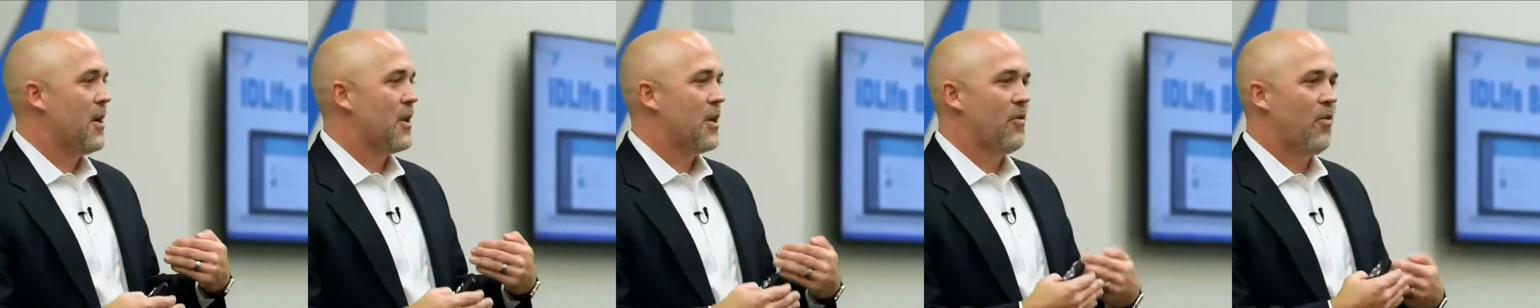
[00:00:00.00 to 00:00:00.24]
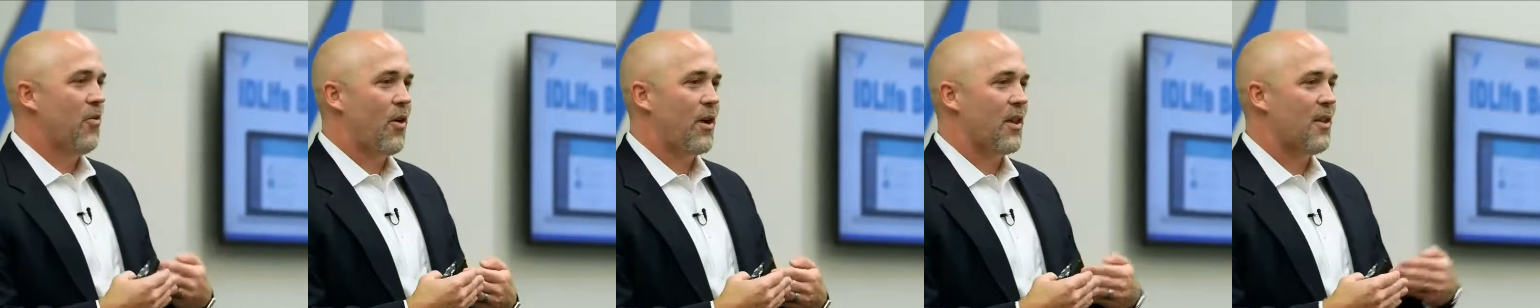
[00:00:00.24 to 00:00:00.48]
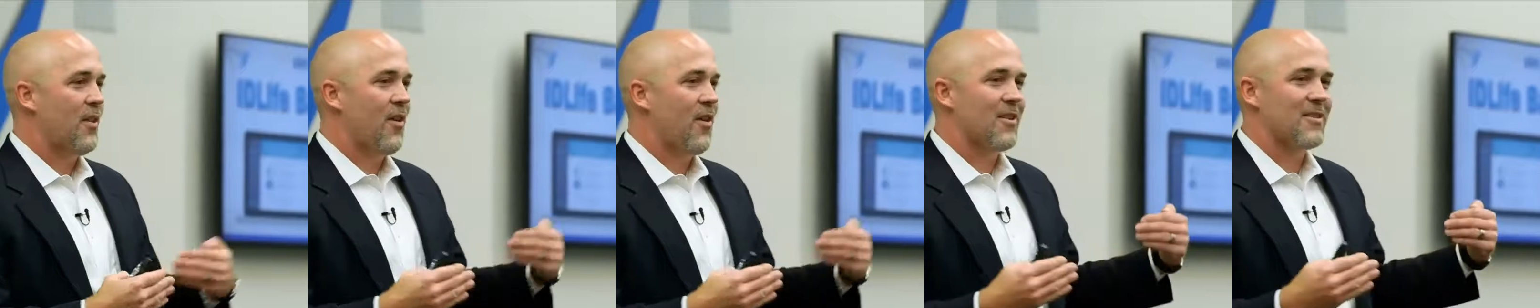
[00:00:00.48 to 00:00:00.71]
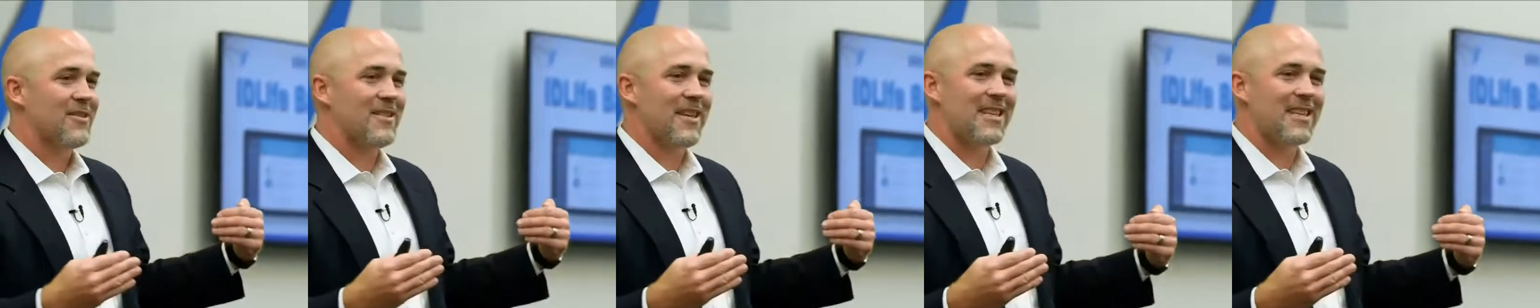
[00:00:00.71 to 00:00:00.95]
you've already
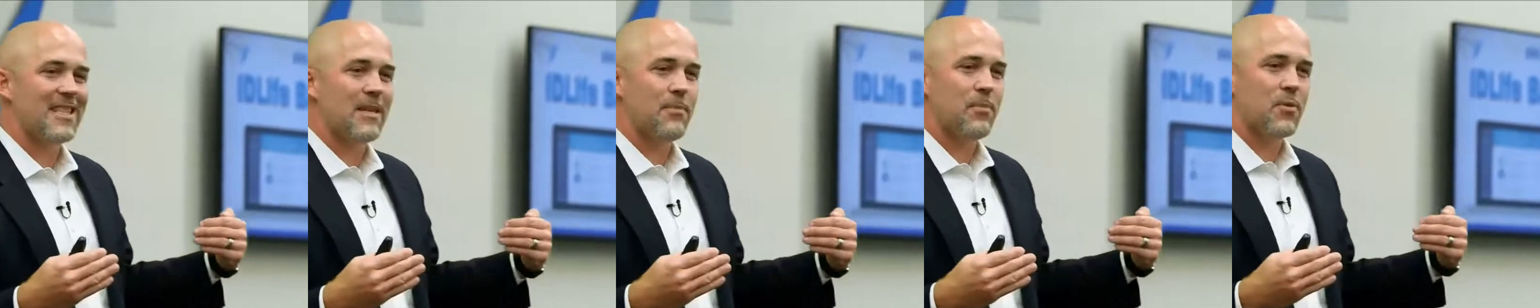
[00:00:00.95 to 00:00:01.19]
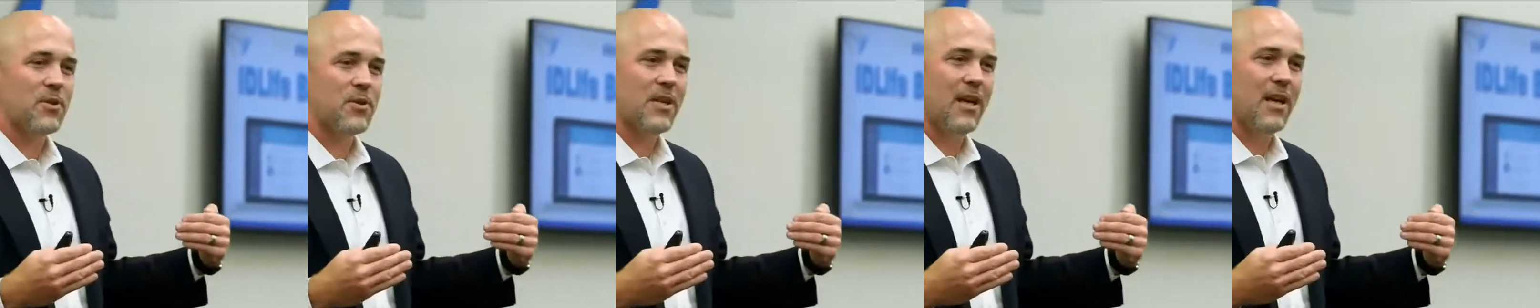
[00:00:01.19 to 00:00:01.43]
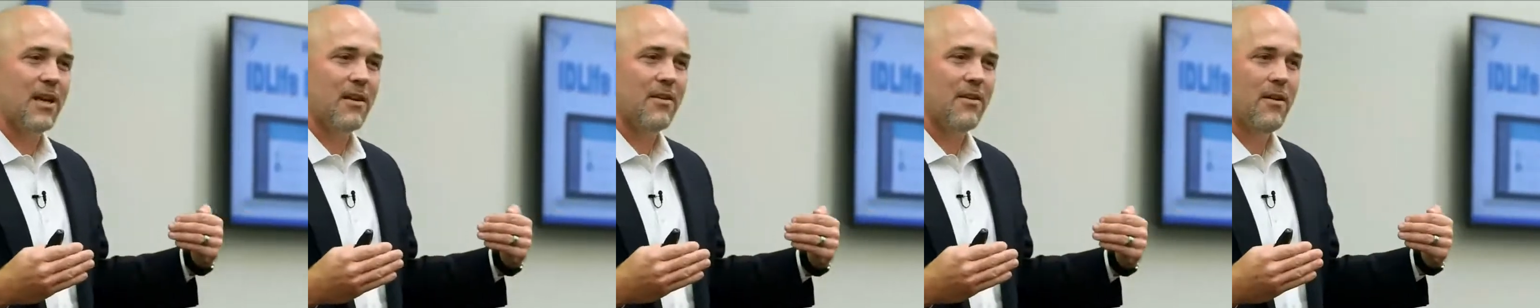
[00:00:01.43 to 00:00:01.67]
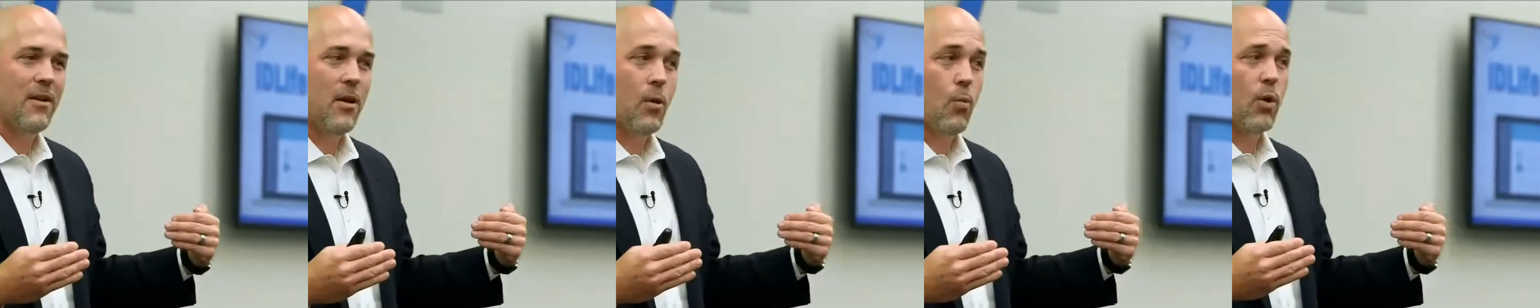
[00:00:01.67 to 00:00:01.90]
lost 60%.
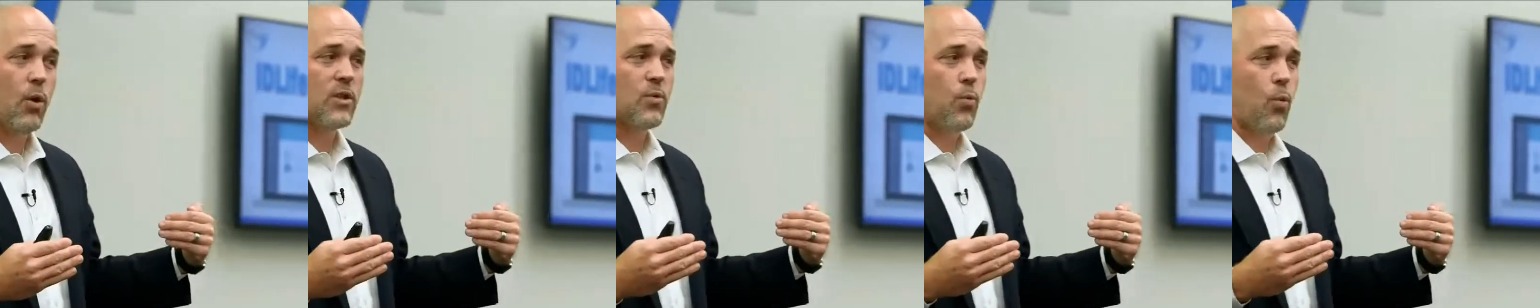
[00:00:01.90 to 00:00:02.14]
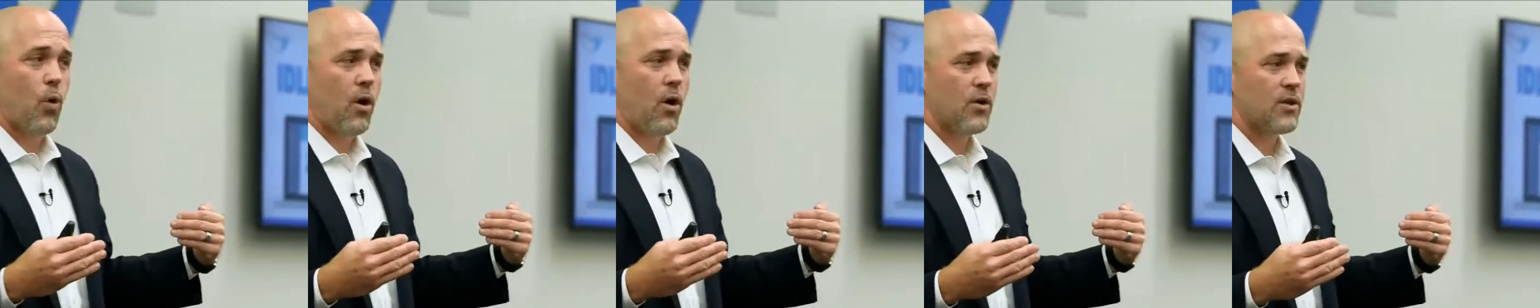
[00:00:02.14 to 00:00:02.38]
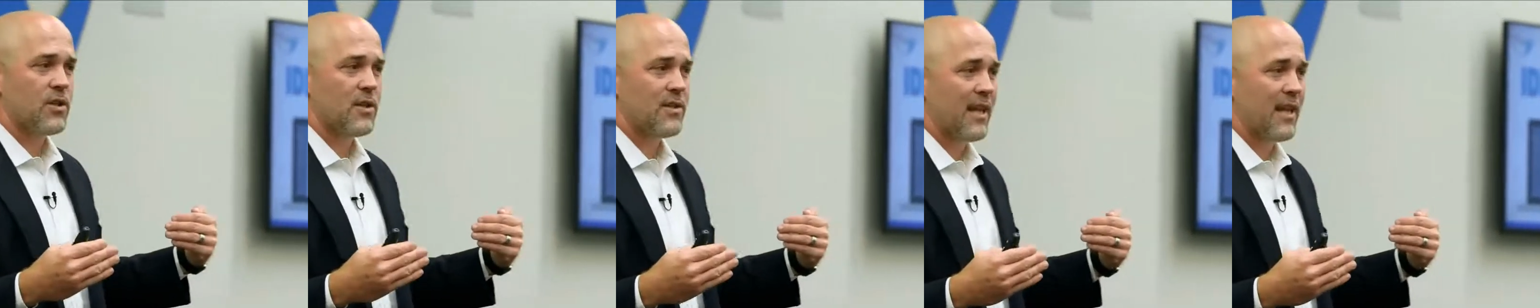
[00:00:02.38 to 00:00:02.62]
What's worse